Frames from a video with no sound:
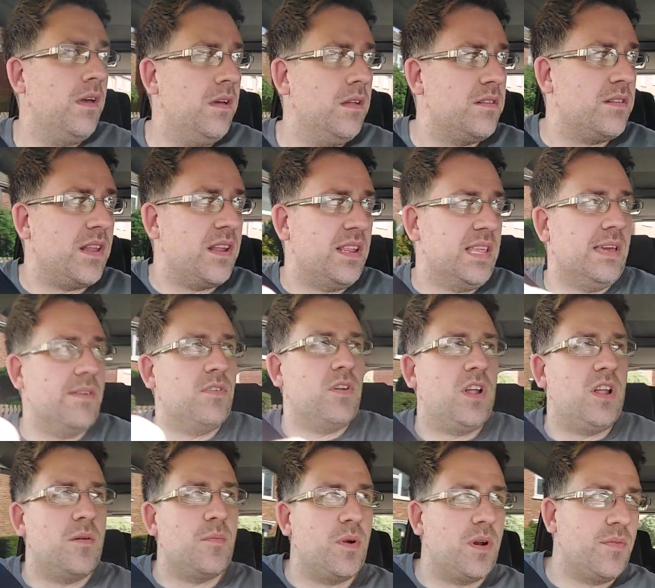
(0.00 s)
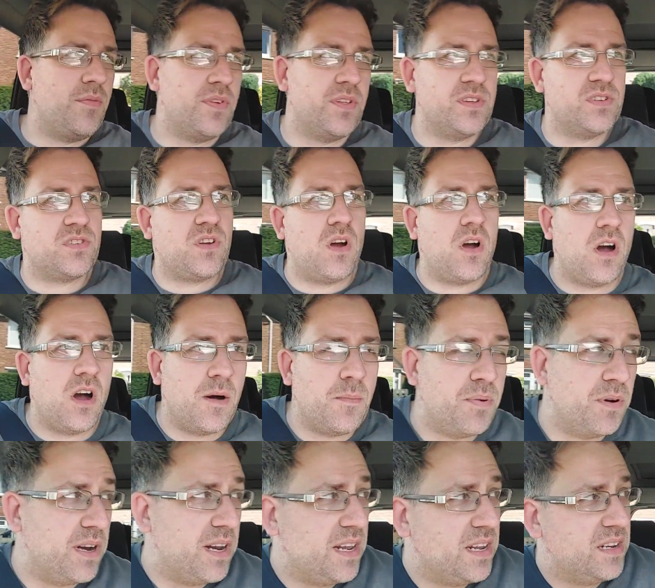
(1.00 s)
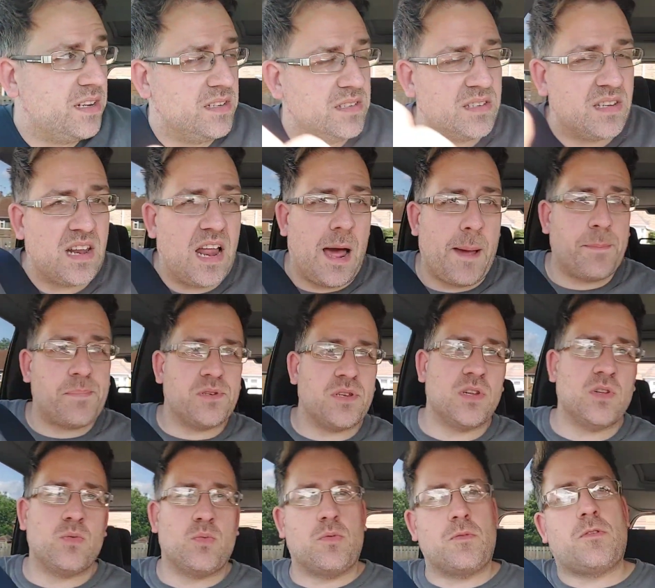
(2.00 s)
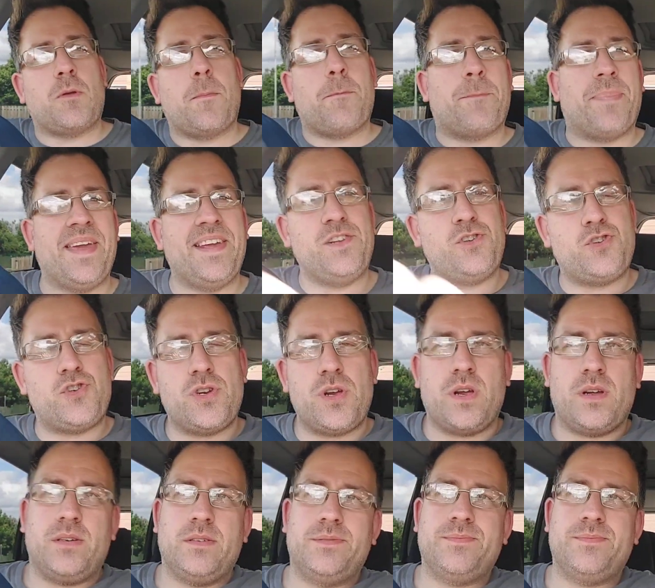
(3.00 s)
Didn't give a lot of money for this car, but it is an absolute peach.